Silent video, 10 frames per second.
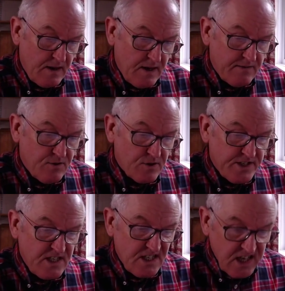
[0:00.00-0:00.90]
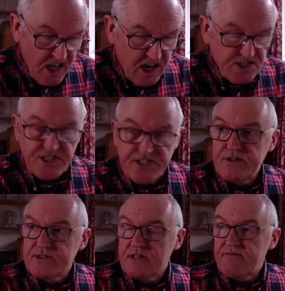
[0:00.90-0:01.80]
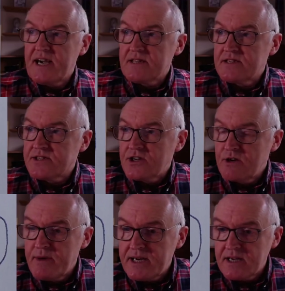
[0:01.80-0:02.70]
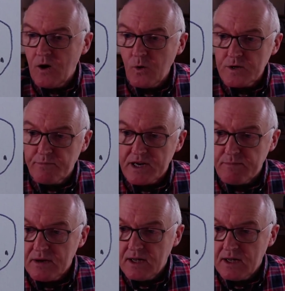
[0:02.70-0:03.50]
And of course this is largely due to the fact that so many older people